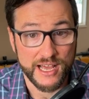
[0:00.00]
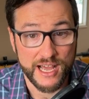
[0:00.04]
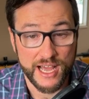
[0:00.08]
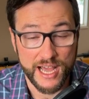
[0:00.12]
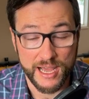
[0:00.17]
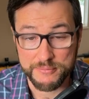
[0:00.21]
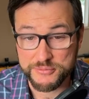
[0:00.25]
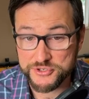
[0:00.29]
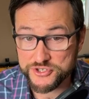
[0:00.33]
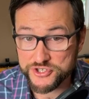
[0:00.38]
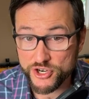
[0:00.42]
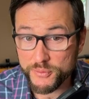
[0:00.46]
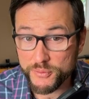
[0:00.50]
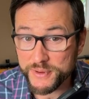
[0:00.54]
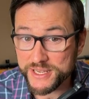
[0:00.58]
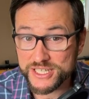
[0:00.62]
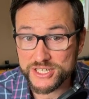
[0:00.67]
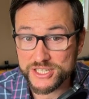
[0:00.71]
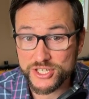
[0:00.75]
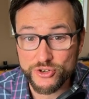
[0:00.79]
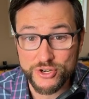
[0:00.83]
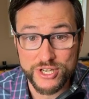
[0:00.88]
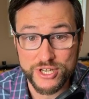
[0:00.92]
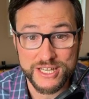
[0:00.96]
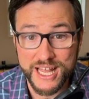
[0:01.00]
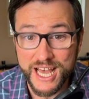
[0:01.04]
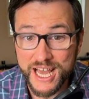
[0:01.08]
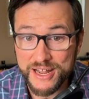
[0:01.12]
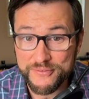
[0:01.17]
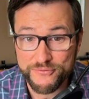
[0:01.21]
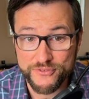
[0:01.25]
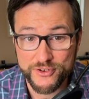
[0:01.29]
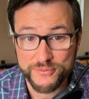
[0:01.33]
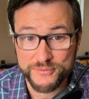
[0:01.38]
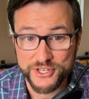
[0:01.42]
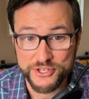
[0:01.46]
I'm sure we could learn a lot
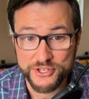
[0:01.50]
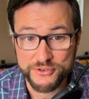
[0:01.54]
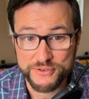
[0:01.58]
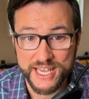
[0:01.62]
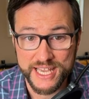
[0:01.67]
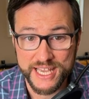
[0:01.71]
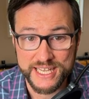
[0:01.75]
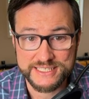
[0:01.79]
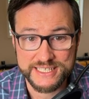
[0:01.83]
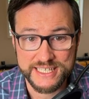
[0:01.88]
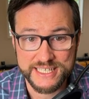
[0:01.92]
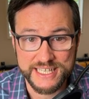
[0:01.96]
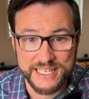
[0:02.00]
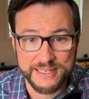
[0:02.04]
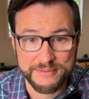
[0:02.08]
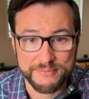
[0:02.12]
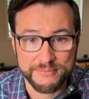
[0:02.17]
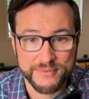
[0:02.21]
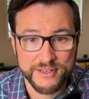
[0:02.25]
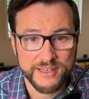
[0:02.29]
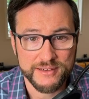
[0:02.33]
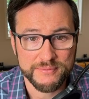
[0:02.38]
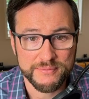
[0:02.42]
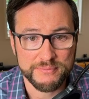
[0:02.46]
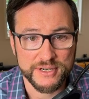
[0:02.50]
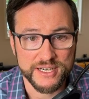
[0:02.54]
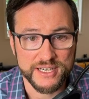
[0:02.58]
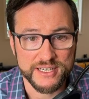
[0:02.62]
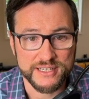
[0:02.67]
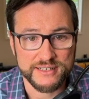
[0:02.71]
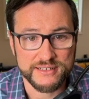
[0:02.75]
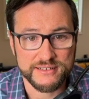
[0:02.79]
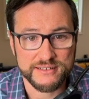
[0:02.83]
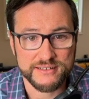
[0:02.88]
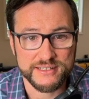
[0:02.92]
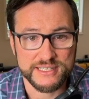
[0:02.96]
from the UK team,
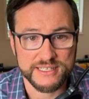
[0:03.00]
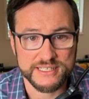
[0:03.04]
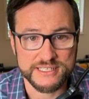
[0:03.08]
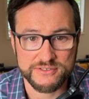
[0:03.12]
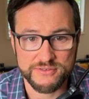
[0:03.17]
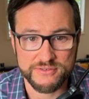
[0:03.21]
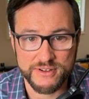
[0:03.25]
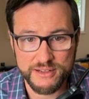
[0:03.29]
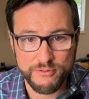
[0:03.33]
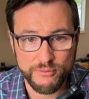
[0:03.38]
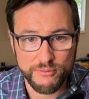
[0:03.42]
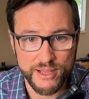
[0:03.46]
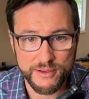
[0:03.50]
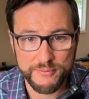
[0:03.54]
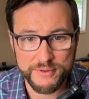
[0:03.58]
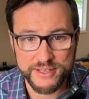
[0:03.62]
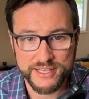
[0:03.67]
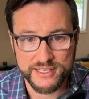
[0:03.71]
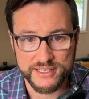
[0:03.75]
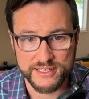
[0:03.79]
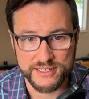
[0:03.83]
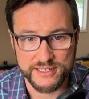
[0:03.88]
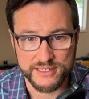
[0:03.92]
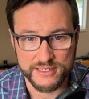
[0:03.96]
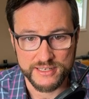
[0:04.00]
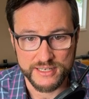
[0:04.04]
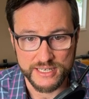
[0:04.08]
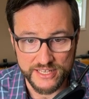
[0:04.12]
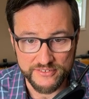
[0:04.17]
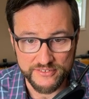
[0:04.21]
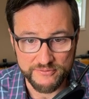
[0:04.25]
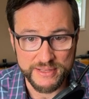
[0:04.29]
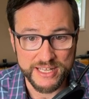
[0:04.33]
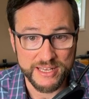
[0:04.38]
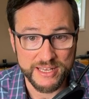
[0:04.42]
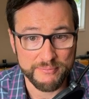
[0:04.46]
but is there any way we can
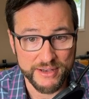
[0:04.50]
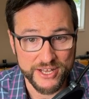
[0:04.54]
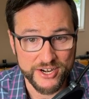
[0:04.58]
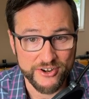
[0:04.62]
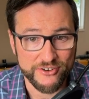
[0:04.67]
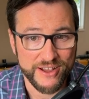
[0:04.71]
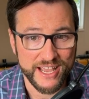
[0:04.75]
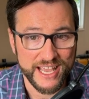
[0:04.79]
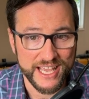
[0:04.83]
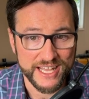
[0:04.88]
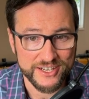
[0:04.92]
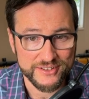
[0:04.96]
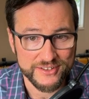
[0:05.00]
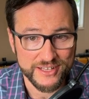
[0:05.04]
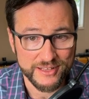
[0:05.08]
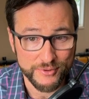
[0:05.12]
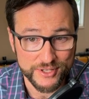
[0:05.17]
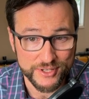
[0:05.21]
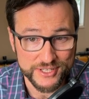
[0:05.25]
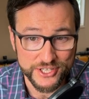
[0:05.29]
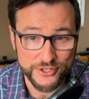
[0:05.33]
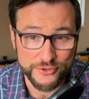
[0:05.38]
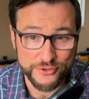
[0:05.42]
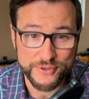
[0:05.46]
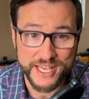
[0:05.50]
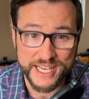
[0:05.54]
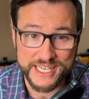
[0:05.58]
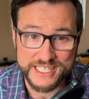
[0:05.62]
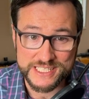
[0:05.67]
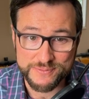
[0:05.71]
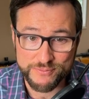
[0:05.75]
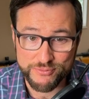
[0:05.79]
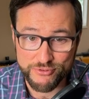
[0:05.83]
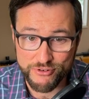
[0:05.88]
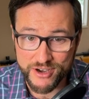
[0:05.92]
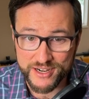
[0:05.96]
give me a better handle on what the UK's
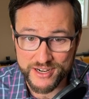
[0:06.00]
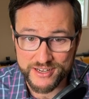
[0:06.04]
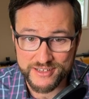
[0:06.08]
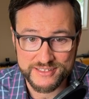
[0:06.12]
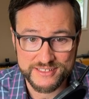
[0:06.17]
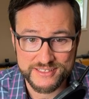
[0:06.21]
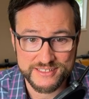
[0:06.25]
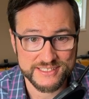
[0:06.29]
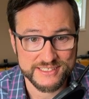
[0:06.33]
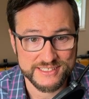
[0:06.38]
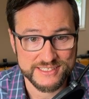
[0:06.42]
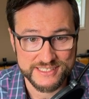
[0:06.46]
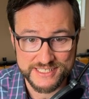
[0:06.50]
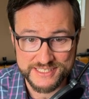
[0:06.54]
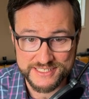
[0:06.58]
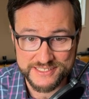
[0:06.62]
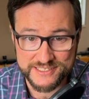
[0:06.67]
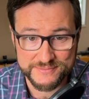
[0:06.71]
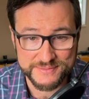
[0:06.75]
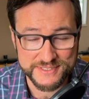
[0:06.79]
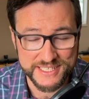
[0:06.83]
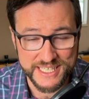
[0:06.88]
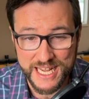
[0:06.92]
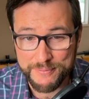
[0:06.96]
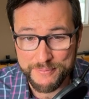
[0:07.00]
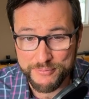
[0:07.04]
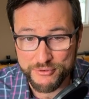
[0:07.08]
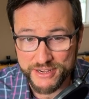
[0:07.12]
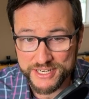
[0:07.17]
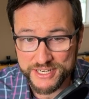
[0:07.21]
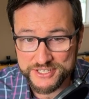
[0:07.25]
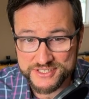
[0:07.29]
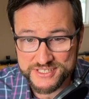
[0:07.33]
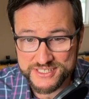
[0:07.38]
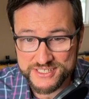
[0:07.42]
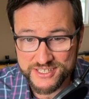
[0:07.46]
product, systems, and
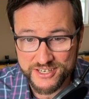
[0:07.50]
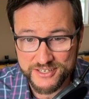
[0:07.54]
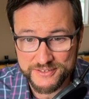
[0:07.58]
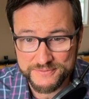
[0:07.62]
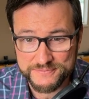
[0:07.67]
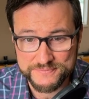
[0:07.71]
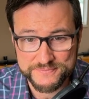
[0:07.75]
operations are?